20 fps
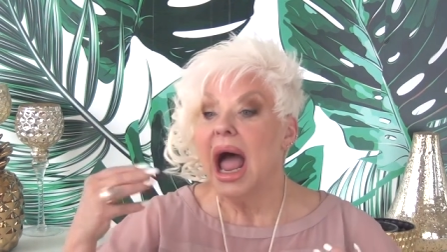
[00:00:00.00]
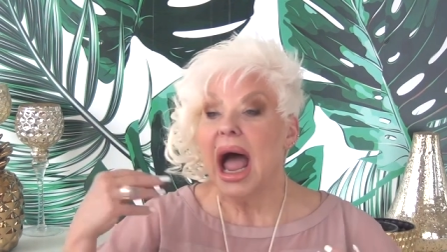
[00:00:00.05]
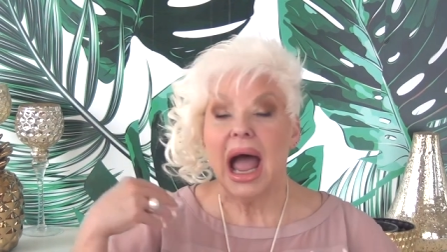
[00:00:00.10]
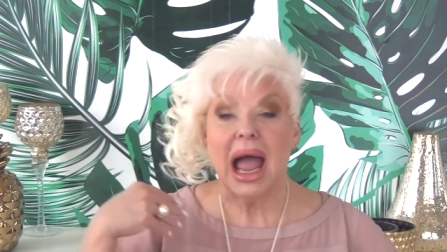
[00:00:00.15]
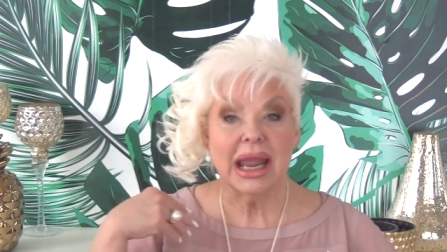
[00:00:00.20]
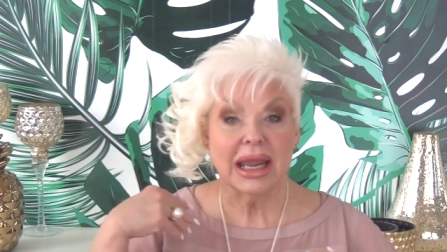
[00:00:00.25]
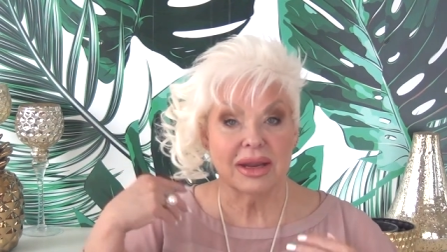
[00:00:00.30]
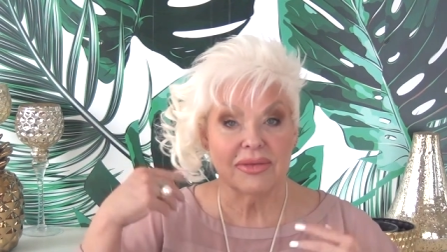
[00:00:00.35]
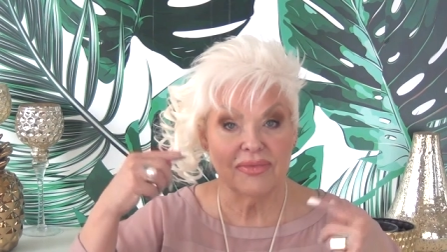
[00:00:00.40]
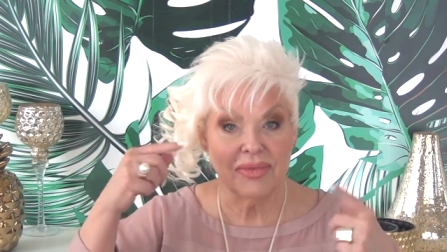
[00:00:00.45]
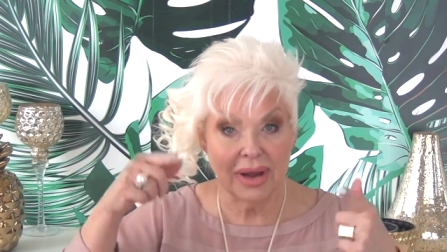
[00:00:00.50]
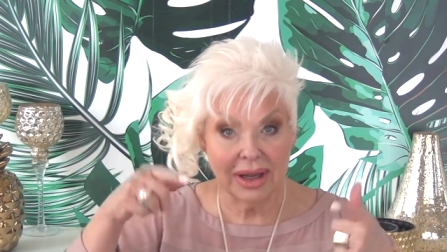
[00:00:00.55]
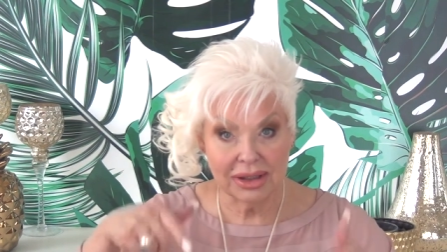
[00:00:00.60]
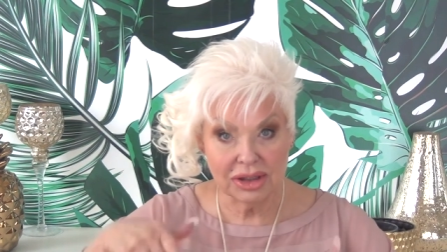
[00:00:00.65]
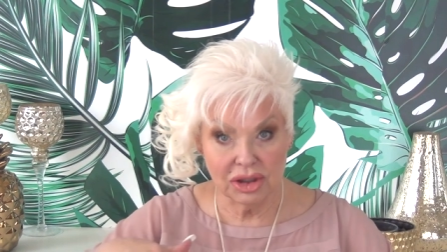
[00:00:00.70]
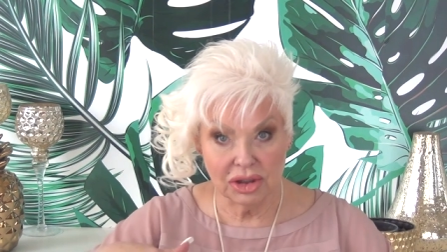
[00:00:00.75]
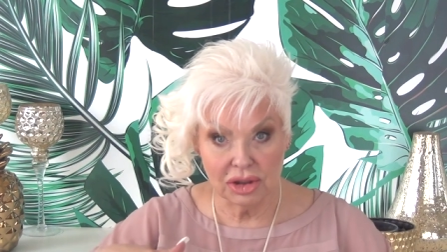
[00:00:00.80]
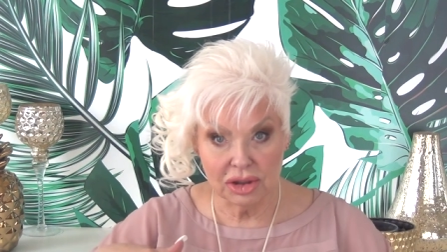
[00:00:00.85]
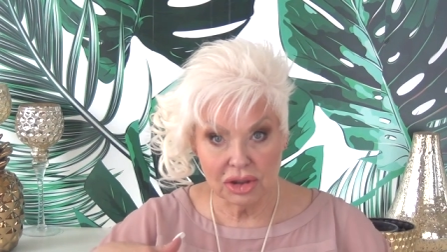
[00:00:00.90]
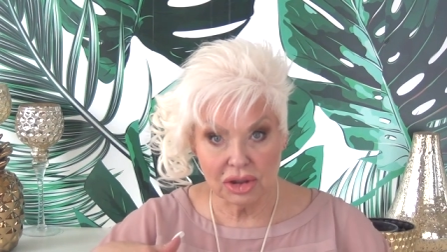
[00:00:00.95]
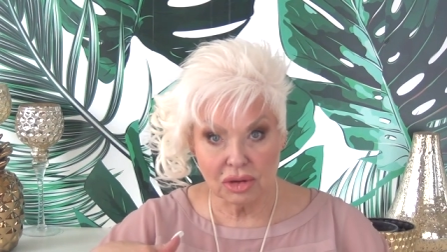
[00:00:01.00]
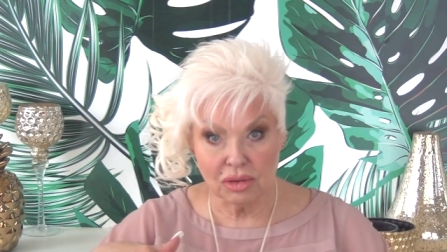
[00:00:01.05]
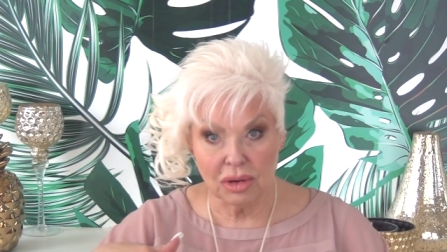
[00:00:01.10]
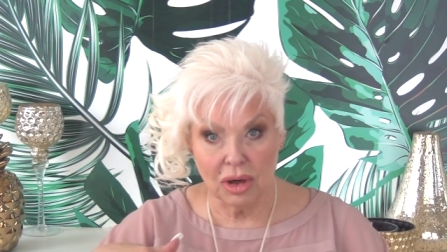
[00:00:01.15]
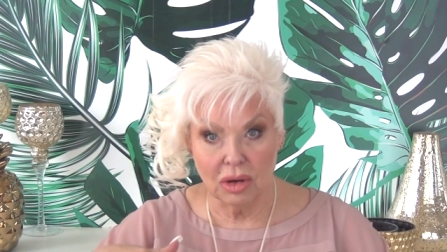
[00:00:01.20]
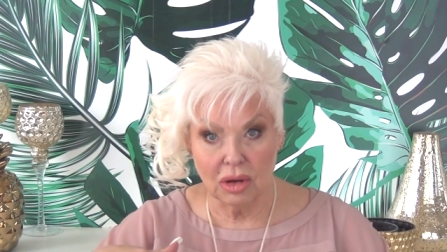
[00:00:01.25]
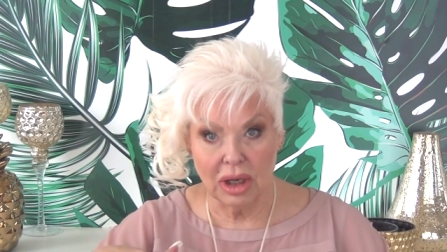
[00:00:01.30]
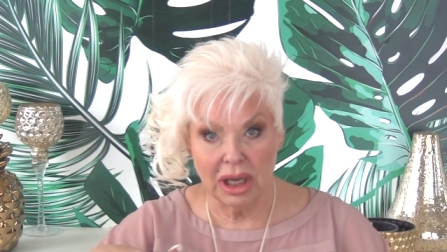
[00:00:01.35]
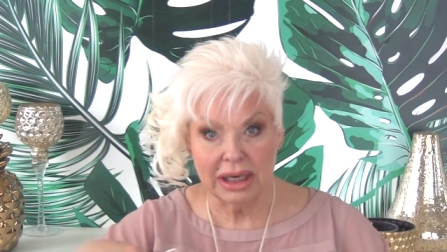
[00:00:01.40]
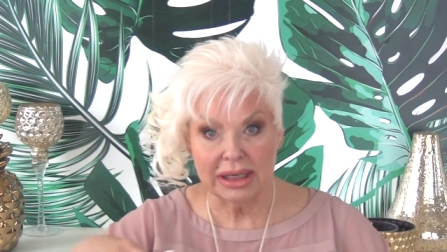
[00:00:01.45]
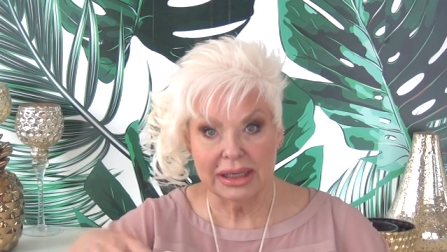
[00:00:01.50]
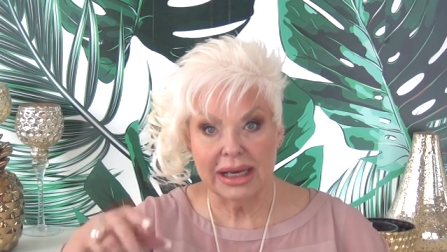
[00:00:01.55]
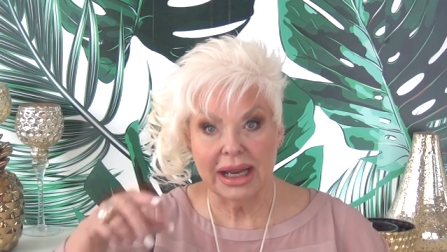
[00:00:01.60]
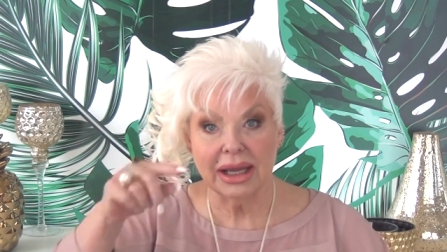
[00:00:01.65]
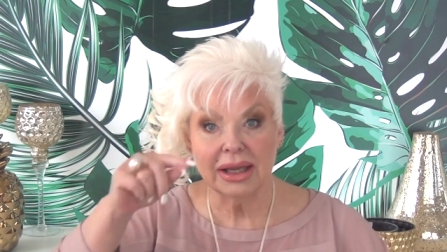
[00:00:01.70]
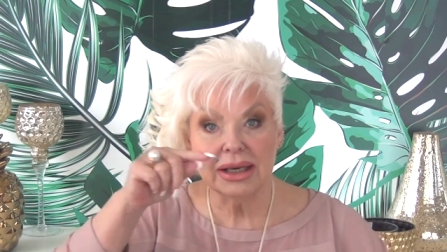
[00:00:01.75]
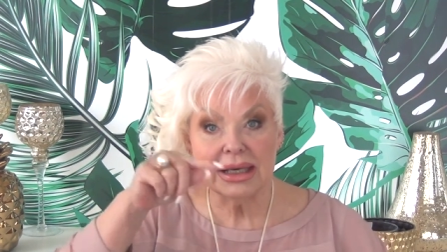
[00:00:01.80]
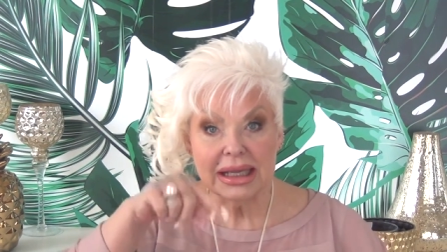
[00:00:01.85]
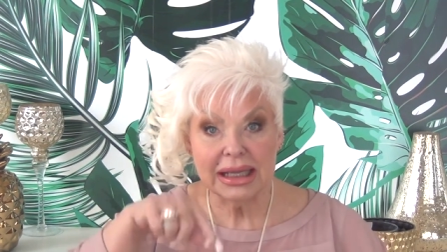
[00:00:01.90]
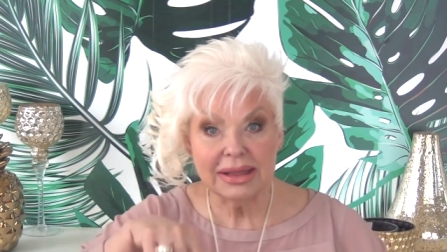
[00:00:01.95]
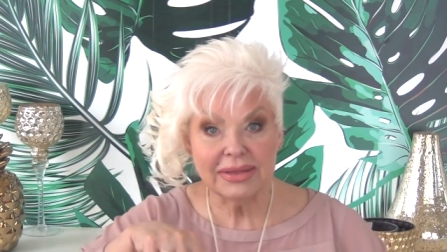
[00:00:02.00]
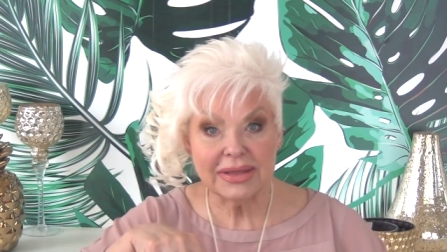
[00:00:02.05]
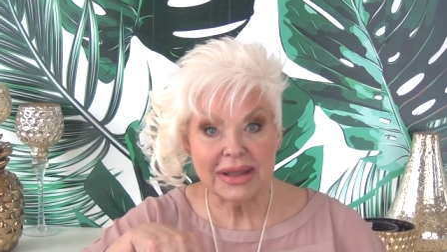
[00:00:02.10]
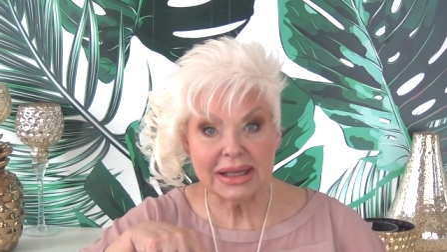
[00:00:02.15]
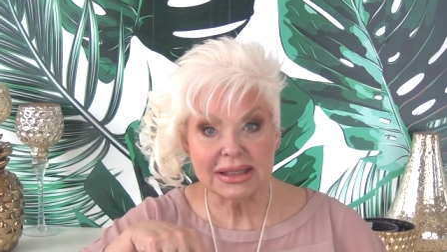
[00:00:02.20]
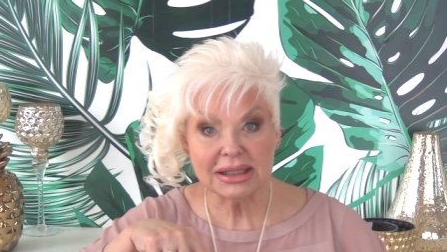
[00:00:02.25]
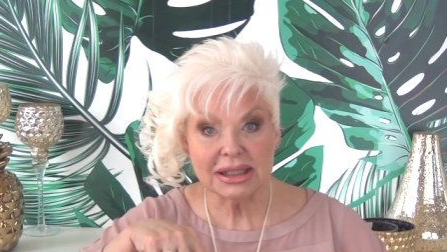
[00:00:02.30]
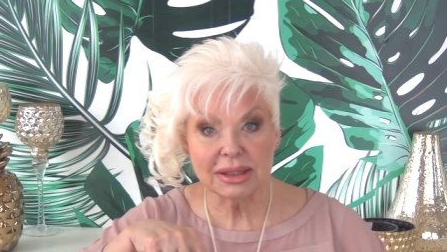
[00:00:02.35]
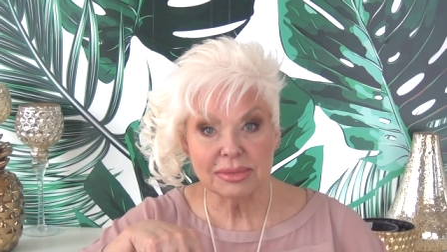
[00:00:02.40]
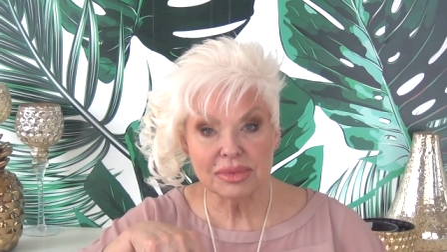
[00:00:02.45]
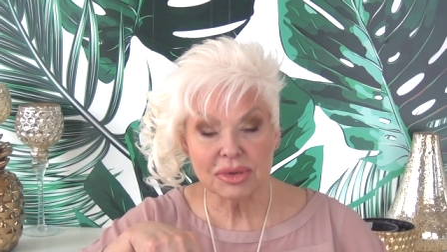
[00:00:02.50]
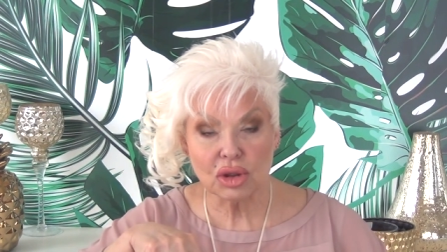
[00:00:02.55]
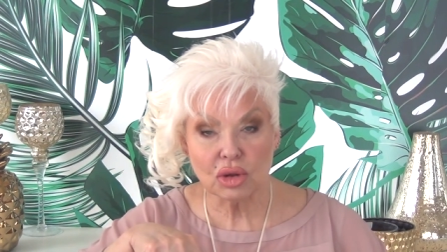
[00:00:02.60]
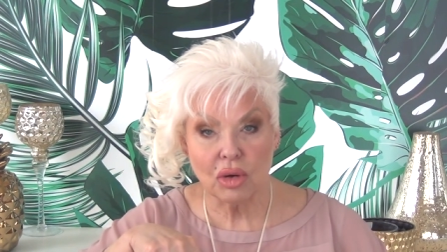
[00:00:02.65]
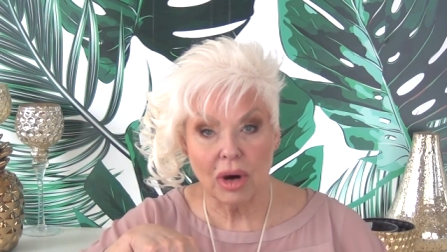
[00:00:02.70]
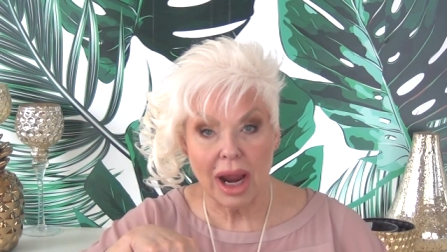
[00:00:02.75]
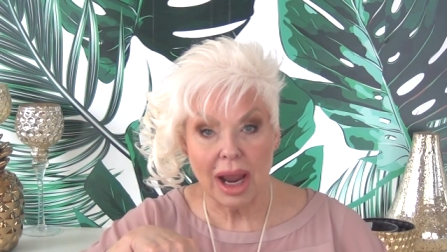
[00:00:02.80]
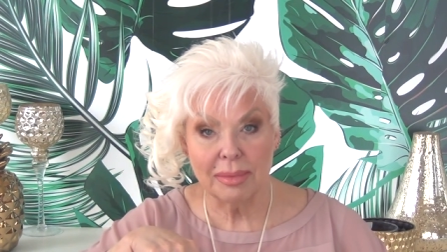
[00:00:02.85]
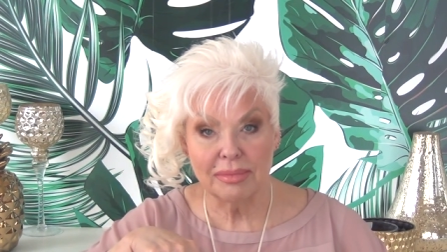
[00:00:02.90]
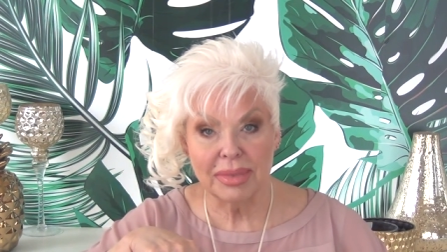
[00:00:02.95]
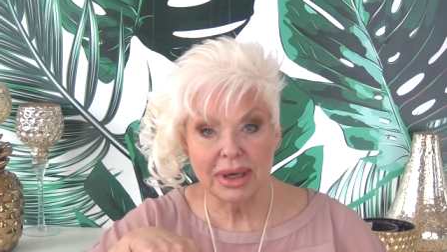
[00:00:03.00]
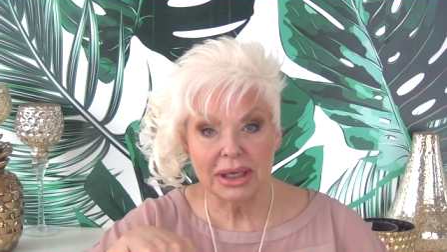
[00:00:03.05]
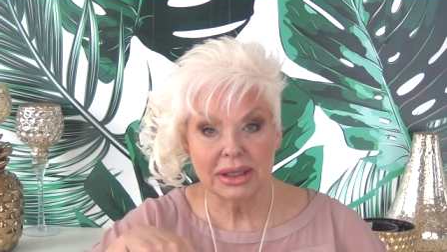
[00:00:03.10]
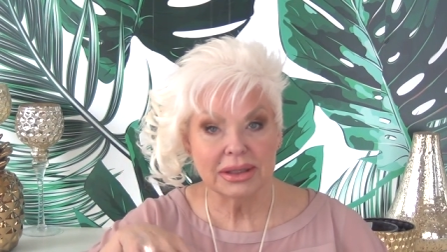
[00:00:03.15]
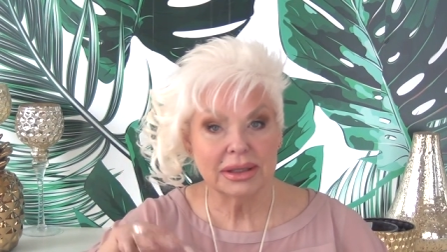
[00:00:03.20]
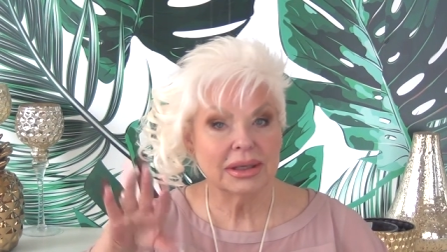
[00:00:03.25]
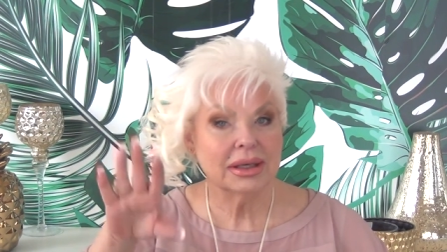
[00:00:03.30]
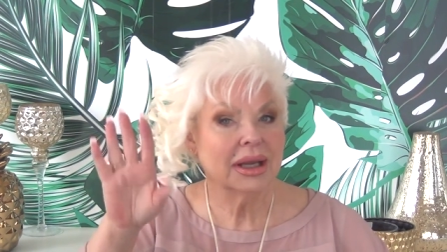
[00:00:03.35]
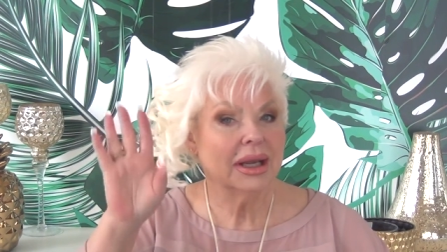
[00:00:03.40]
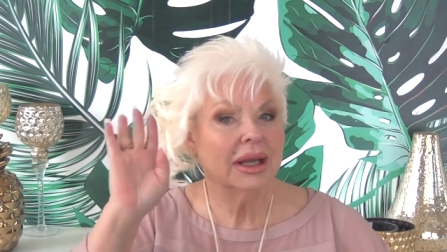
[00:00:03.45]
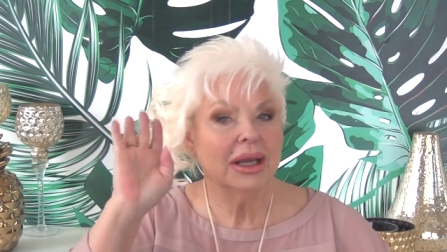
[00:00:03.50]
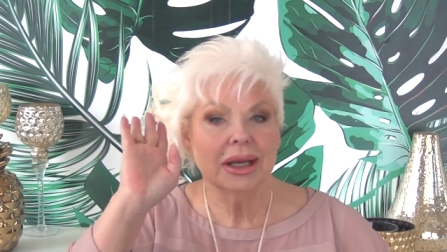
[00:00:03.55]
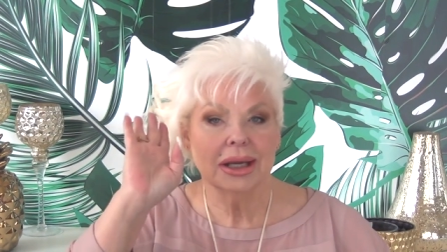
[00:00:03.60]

I invite you to scroll on down, hit that subscribe button.